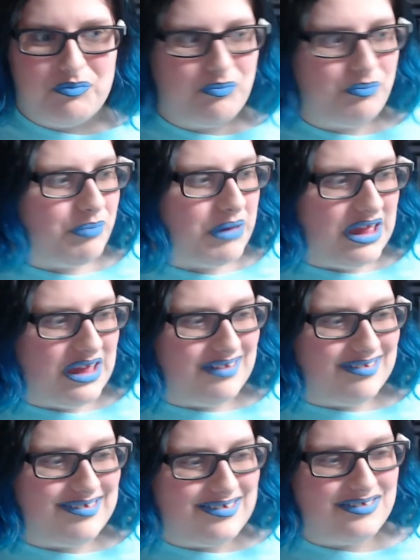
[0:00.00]
be
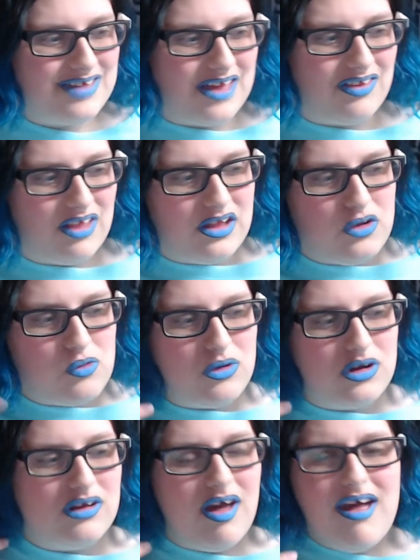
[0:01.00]
instead, like, you
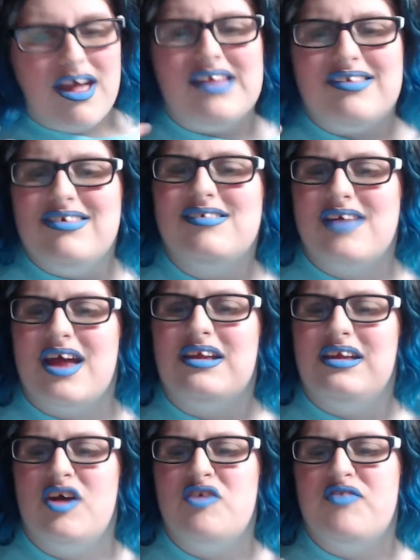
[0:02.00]
could instead
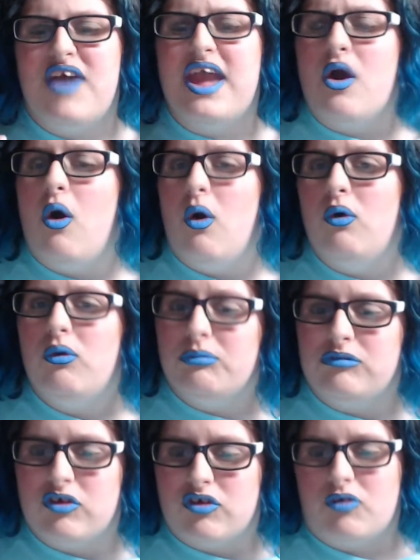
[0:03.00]
give a
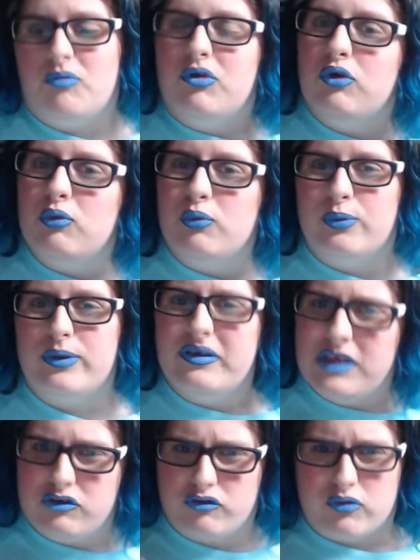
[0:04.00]
home to someone who
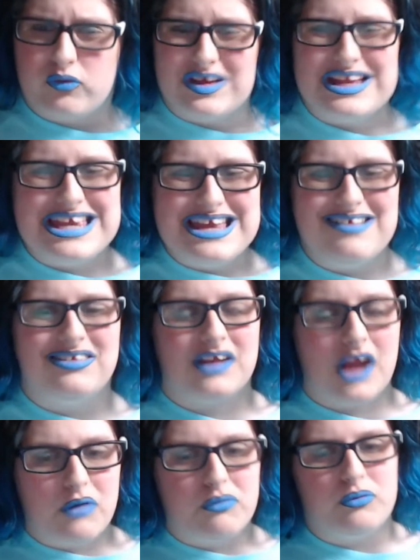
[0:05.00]
really truly needs it.
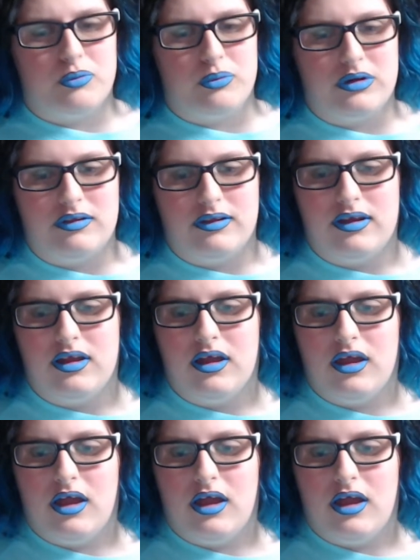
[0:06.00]
I would really,